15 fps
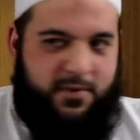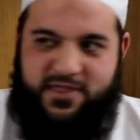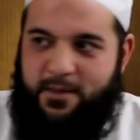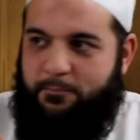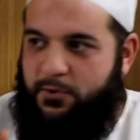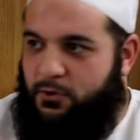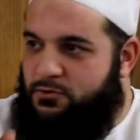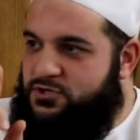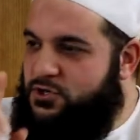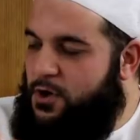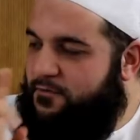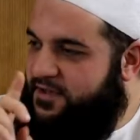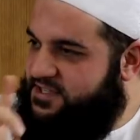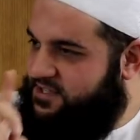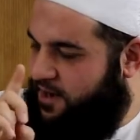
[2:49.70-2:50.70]
But the beauty
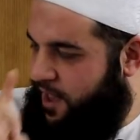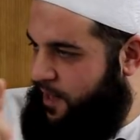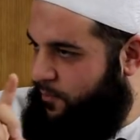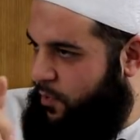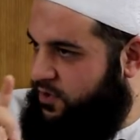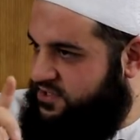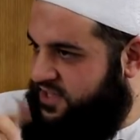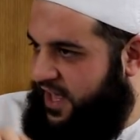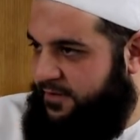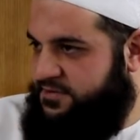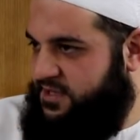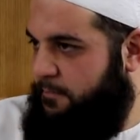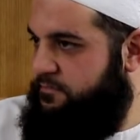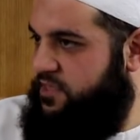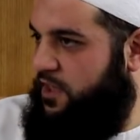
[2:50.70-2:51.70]
of Islam was that if
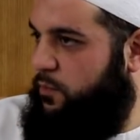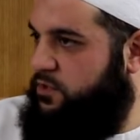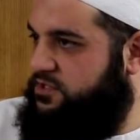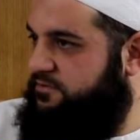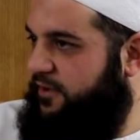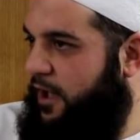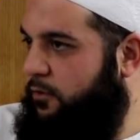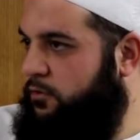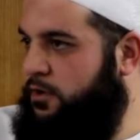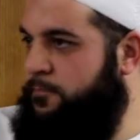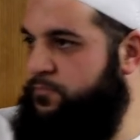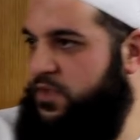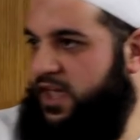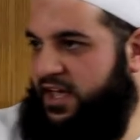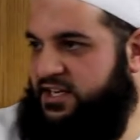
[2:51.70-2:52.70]
something was found
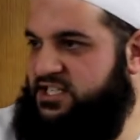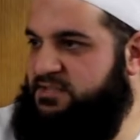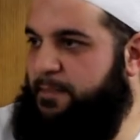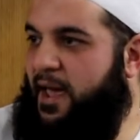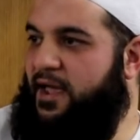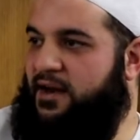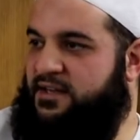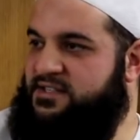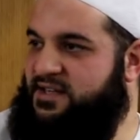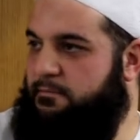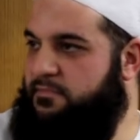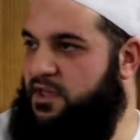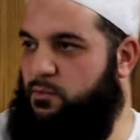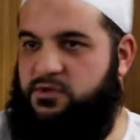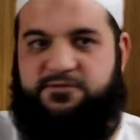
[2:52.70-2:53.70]
in Spain and
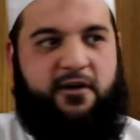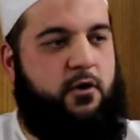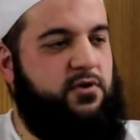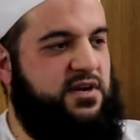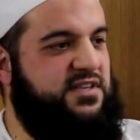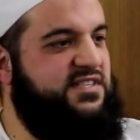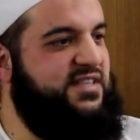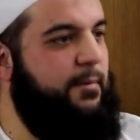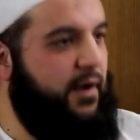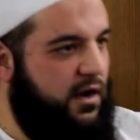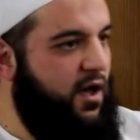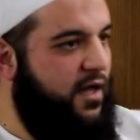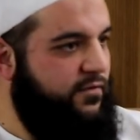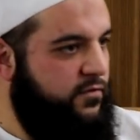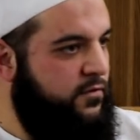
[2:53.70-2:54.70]
something was found in
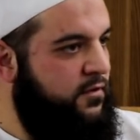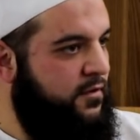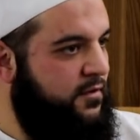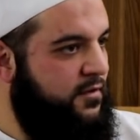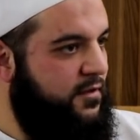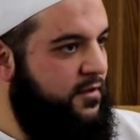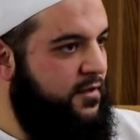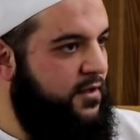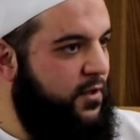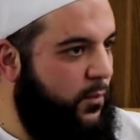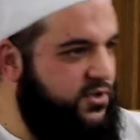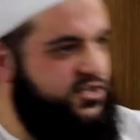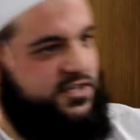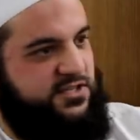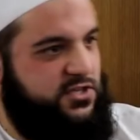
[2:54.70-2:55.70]
Samarkand,
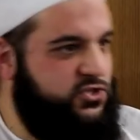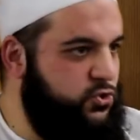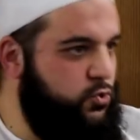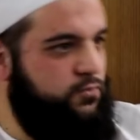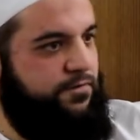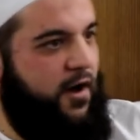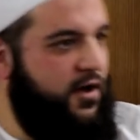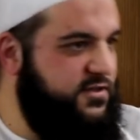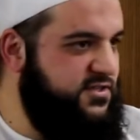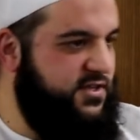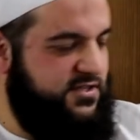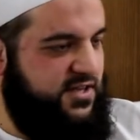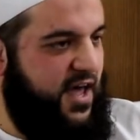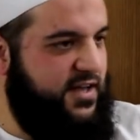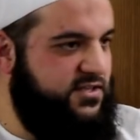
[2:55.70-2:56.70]
which is the two far
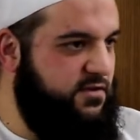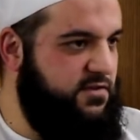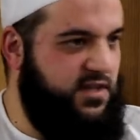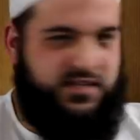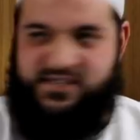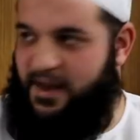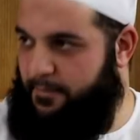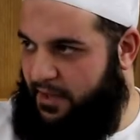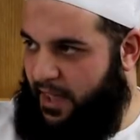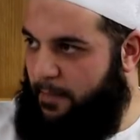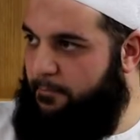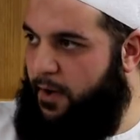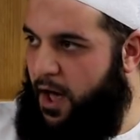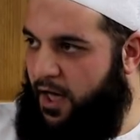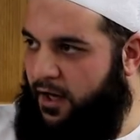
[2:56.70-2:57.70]
sites of the Islamic
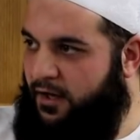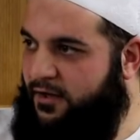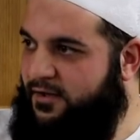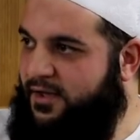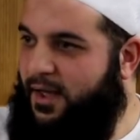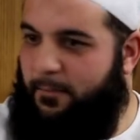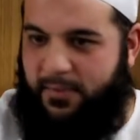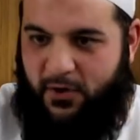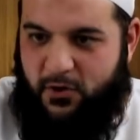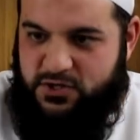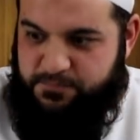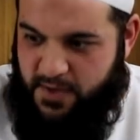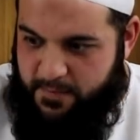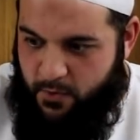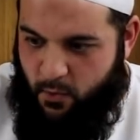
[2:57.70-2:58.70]
Empire,
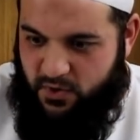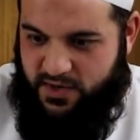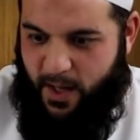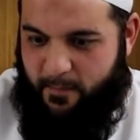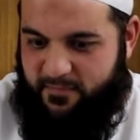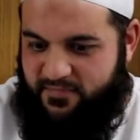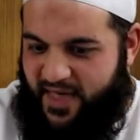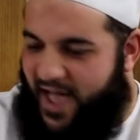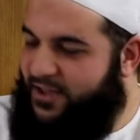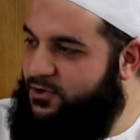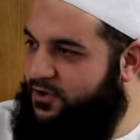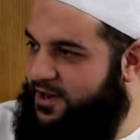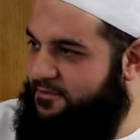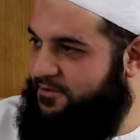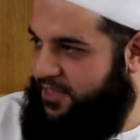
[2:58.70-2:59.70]
because people would come
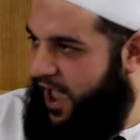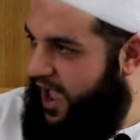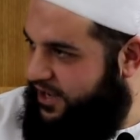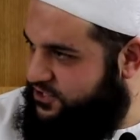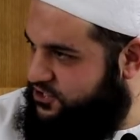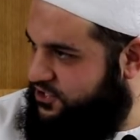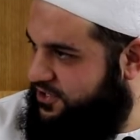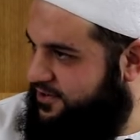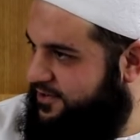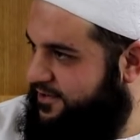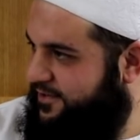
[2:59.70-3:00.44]
annually for the Hajj,